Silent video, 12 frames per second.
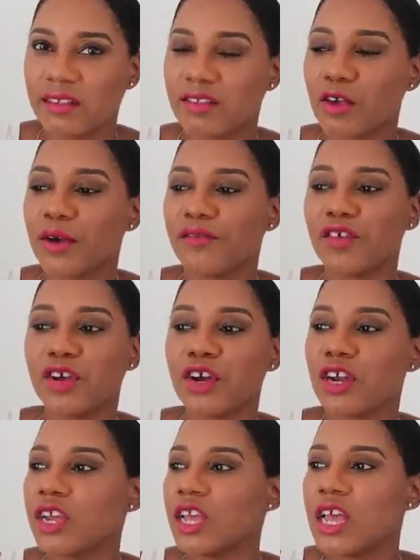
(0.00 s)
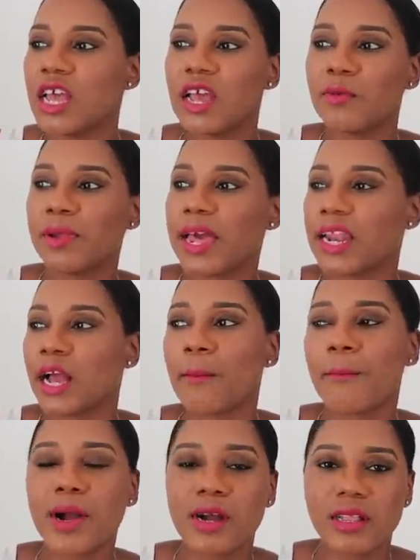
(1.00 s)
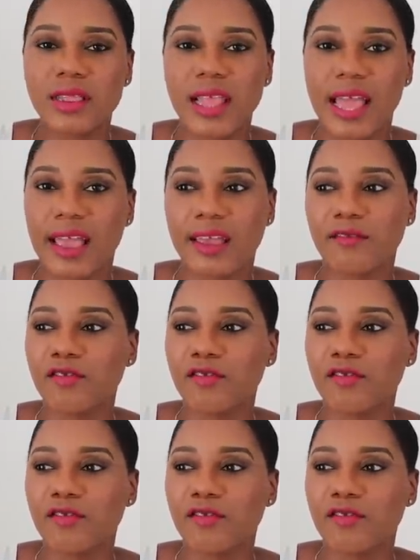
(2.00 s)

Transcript: So if you're planning a birthday,